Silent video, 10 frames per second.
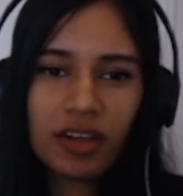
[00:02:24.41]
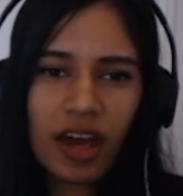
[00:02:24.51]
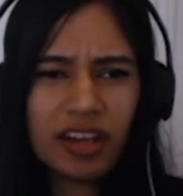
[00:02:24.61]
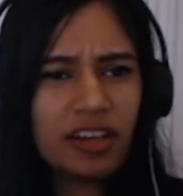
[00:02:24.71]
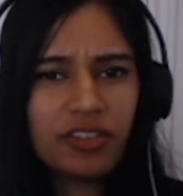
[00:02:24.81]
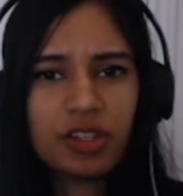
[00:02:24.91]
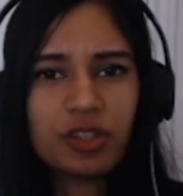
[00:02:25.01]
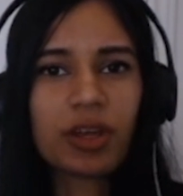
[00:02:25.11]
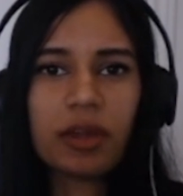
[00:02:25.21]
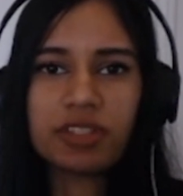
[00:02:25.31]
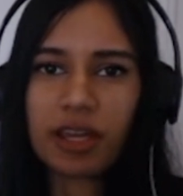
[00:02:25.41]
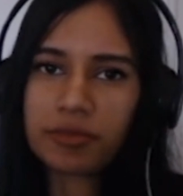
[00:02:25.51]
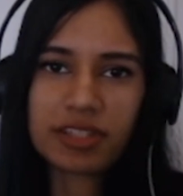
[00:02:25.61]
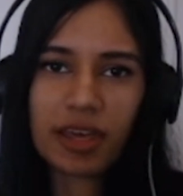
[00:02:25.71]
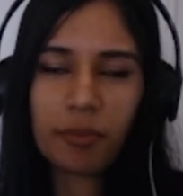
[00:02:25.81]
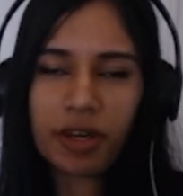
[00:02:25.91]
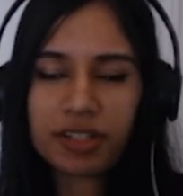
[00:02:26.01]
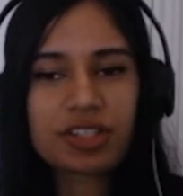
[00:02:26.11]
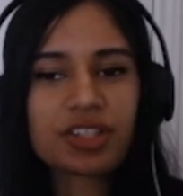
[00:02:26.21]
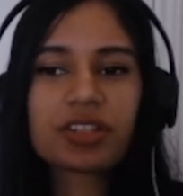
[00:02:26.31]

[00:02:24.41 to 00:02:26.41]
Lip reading: I didn't even do game jams that much.